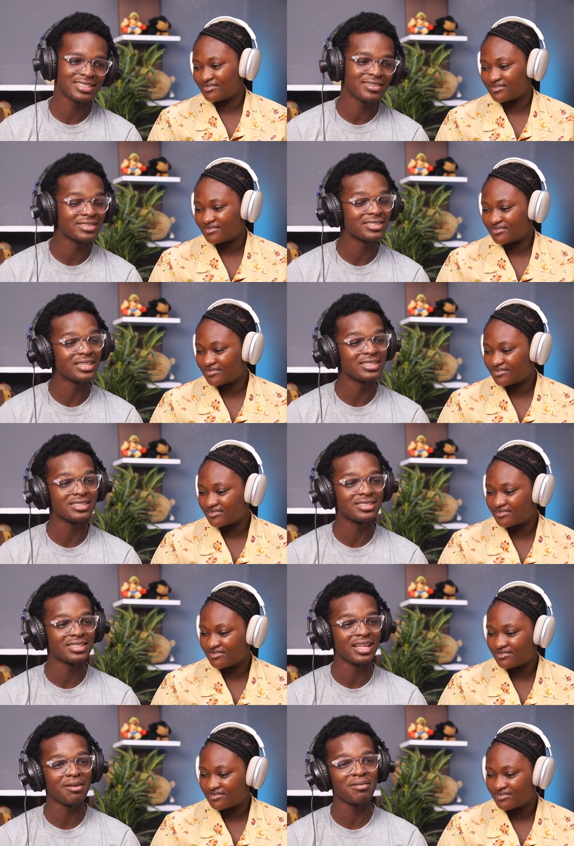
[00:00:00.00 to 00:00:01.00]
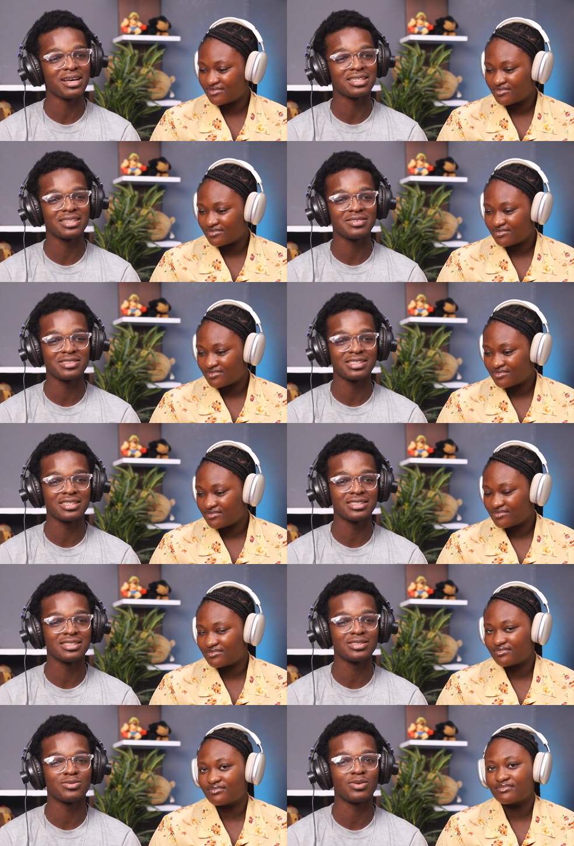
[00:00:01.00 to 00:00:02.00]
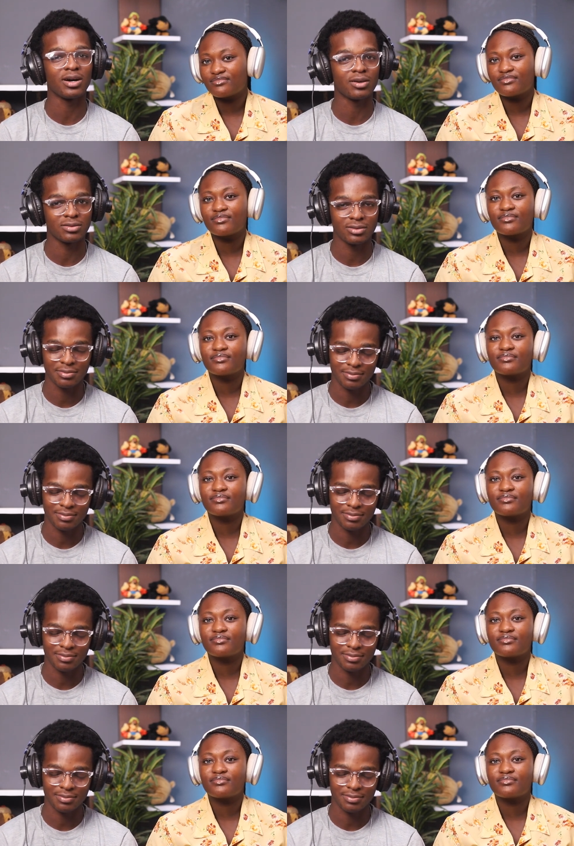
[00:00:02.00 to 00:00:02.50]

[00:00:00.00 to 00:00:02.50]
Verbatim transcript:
Speaker 1: Christianity, that's why I say Christianity is wild.